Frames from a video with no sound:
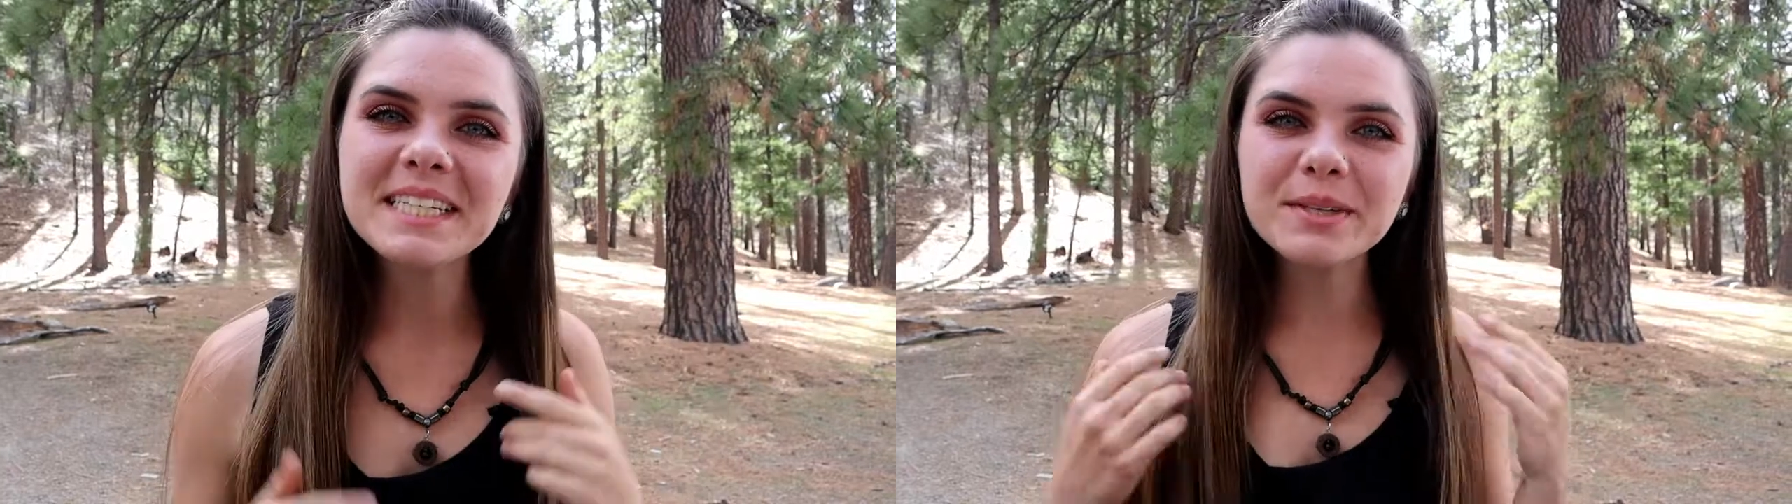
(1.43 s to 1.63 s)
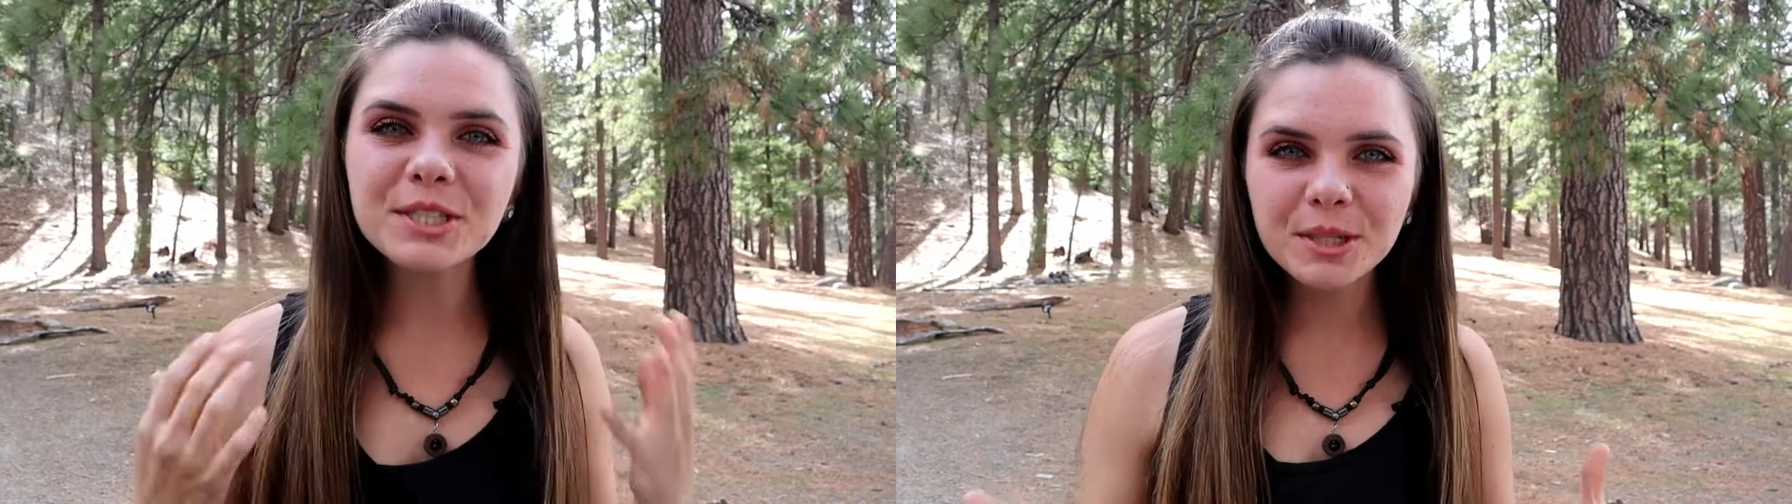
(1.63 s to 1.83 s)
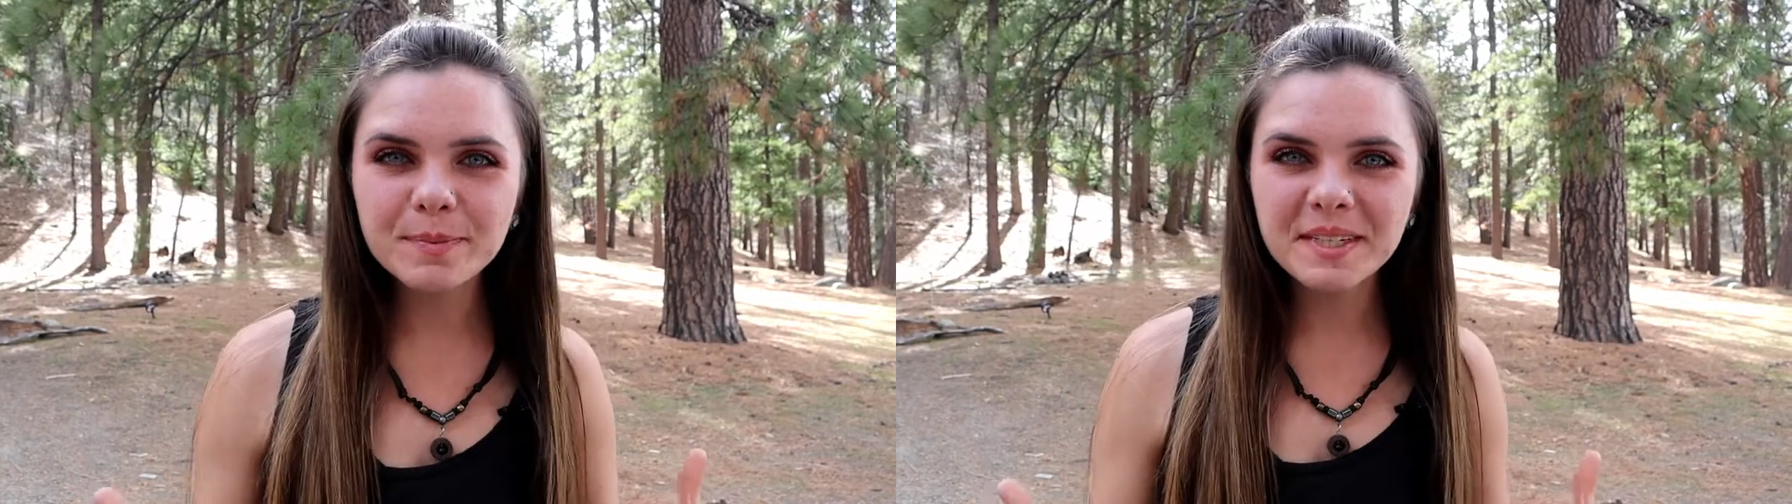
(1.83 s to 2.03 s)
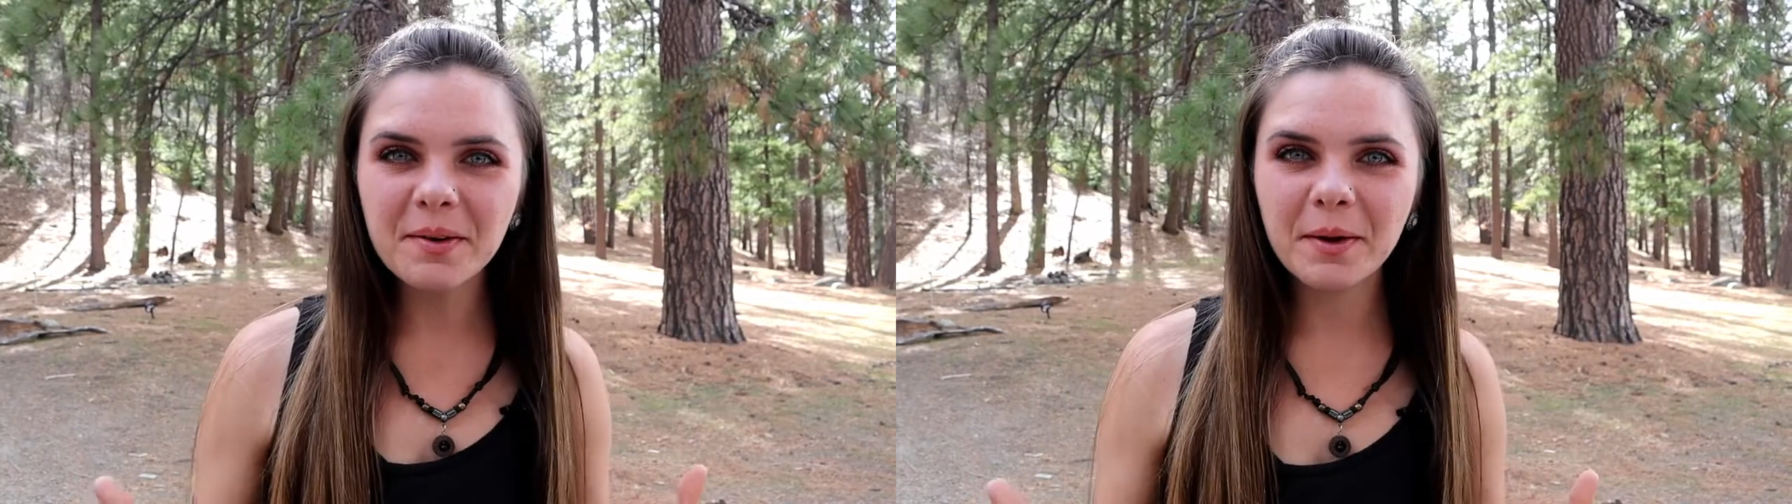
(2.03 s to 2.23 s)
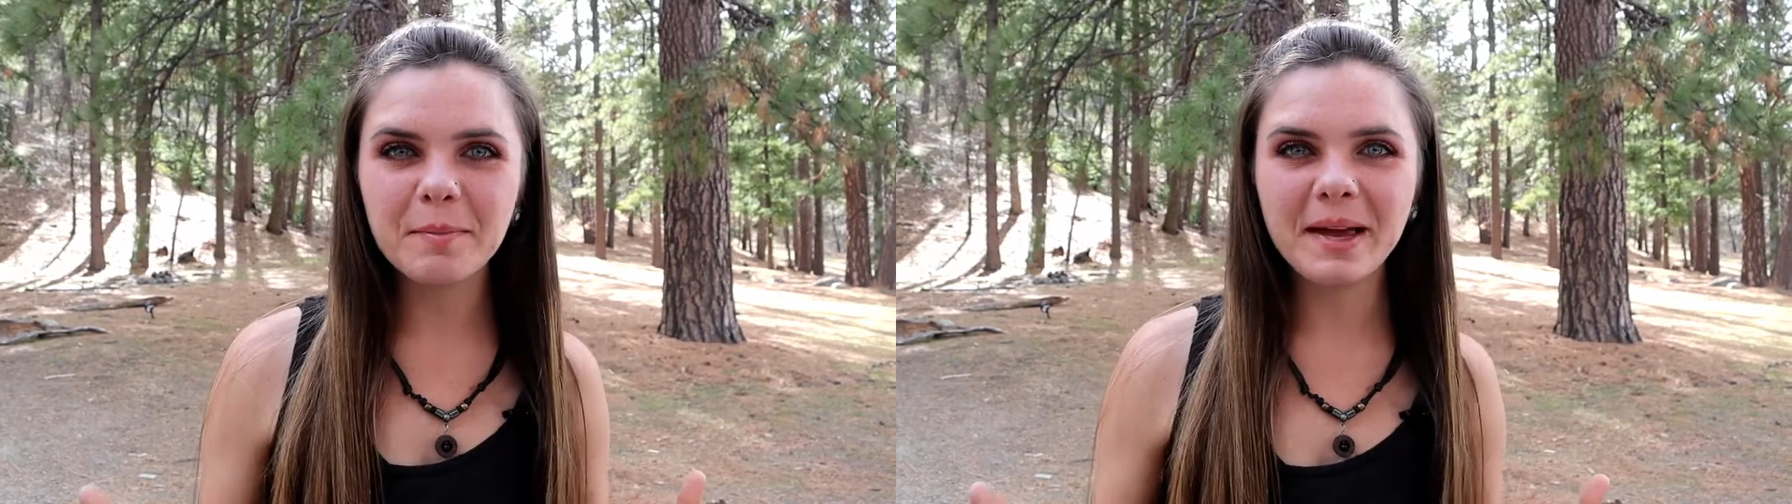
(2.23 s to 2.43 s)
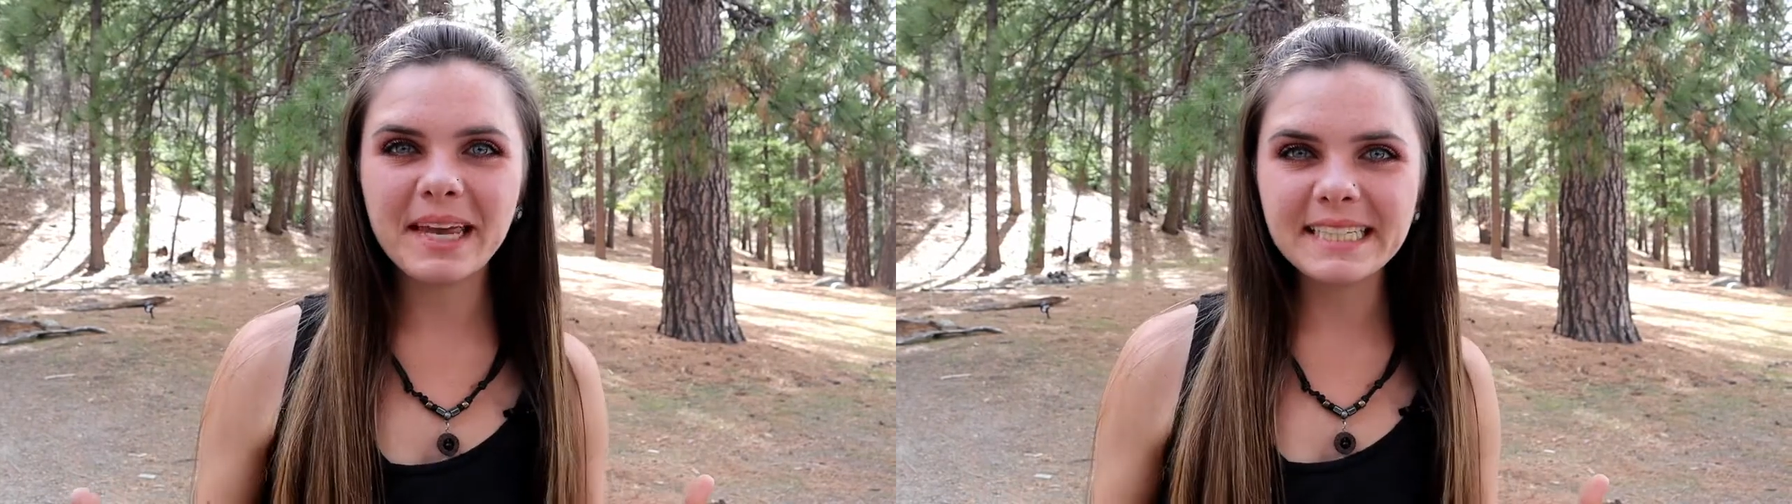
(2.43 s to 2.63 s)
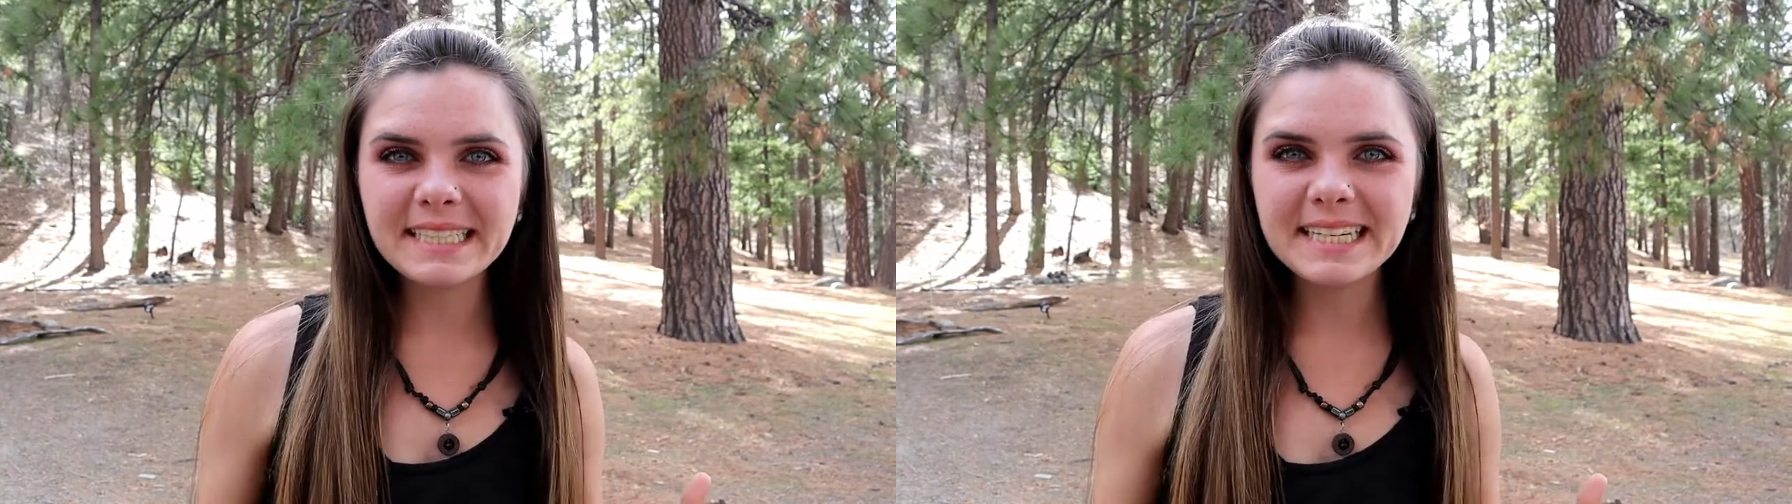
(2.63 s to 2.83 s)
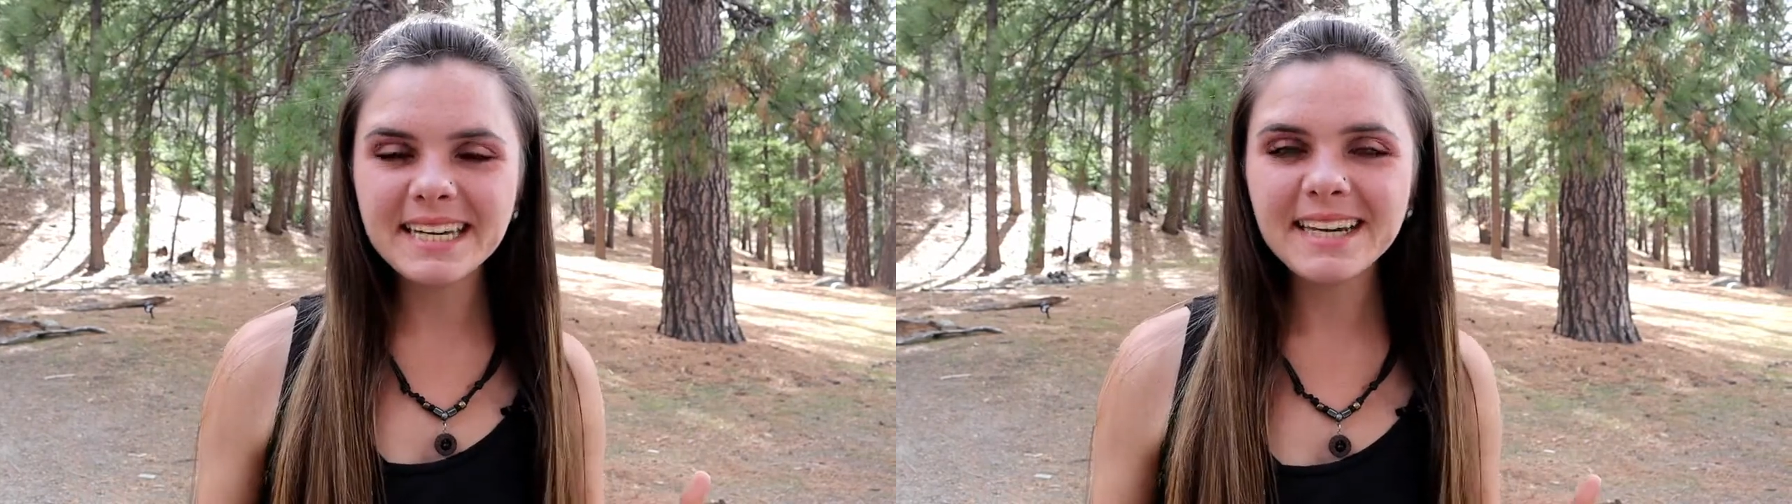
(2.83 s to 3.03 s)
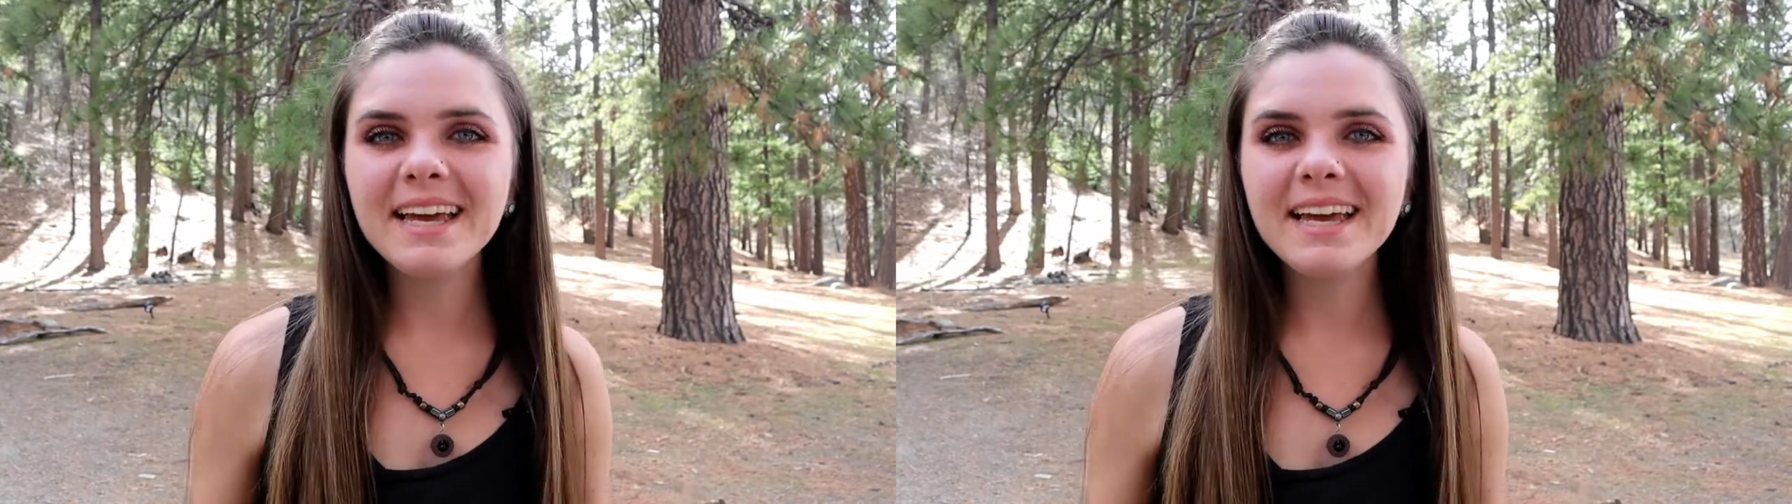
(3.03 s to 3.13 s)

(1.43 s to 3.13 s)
with Gypsy Yoga by Kenzie,